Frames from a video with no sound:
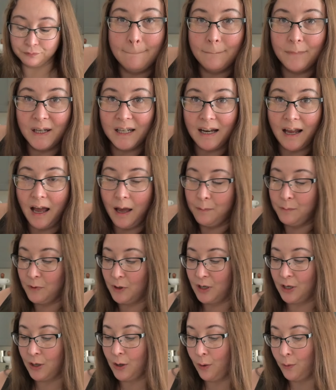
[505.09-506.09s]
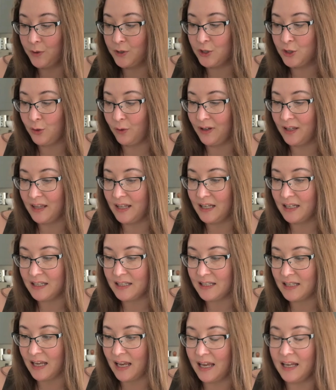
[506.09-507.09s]
But I'm gonna go enjoy
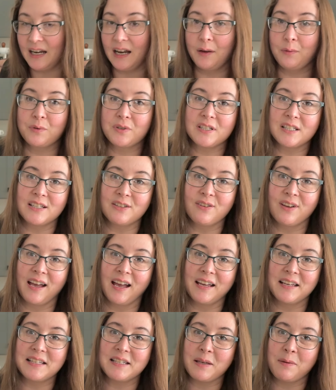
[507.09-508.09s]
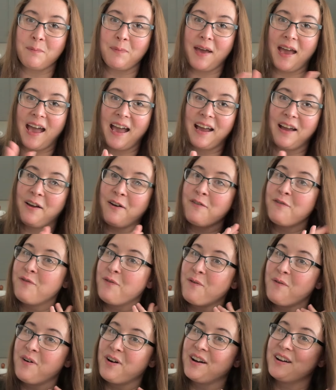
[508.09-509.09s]
this and I will see you guys back
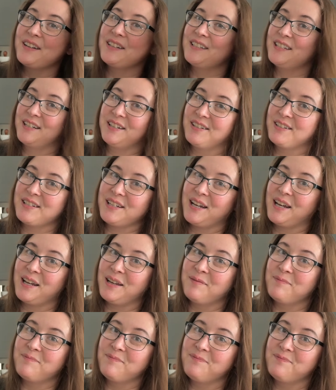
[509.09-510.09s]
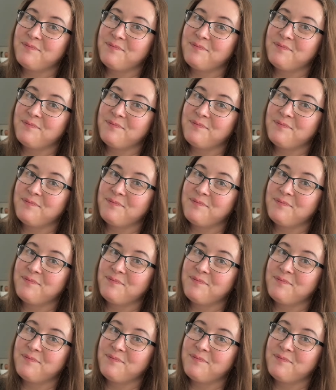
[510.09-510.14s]
for dinner time.